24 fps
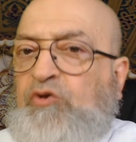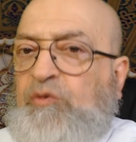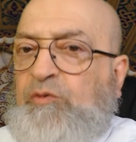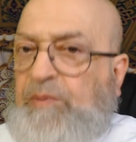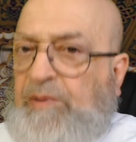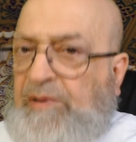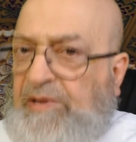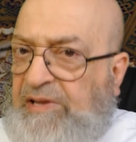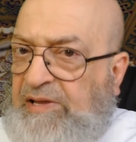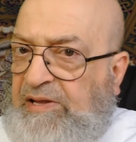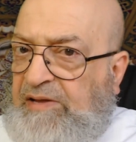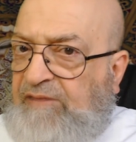to
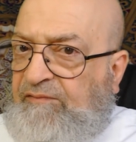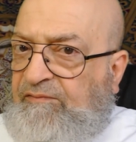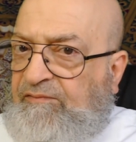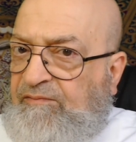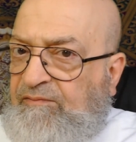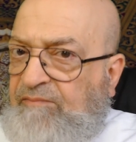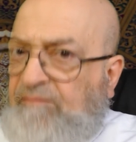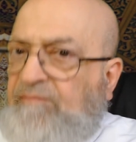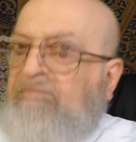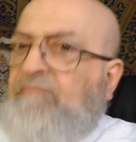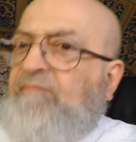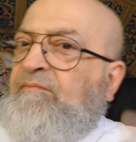
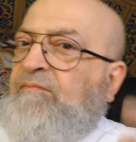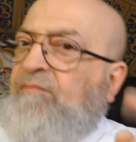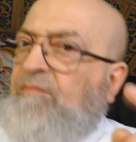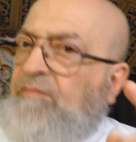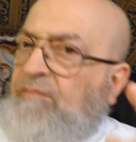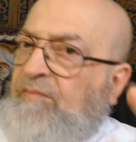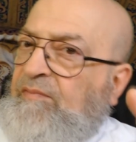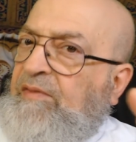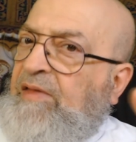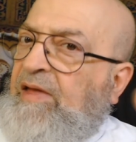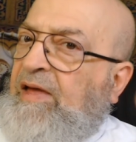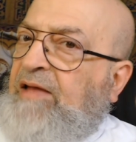believe
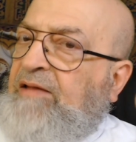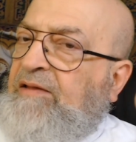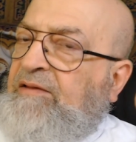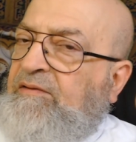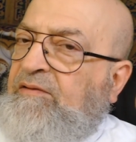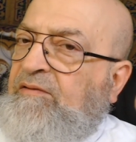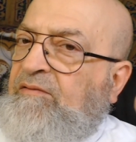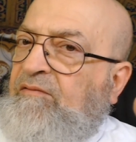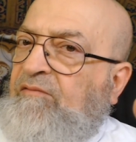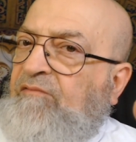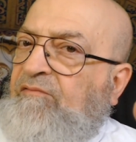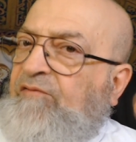that
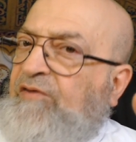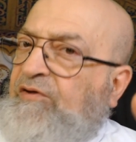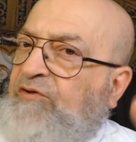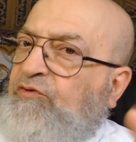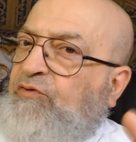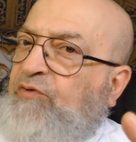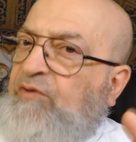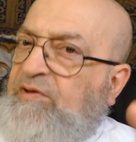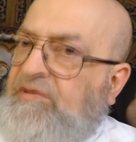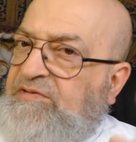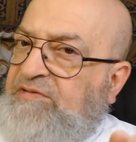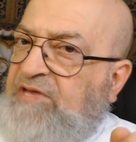
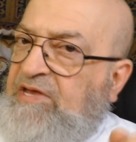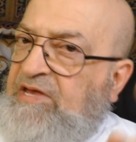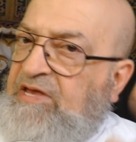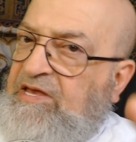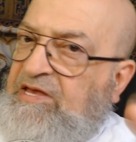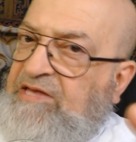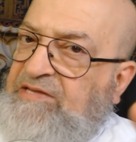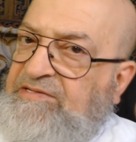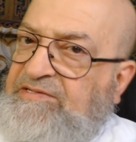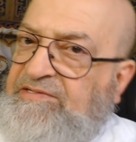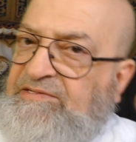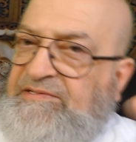victory is
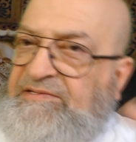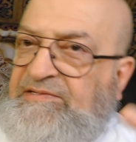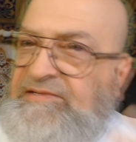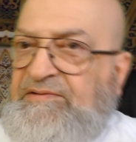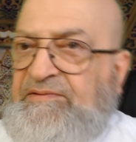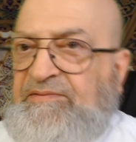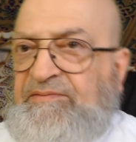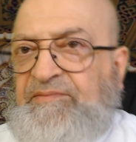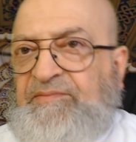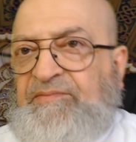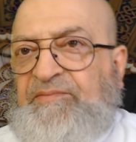his.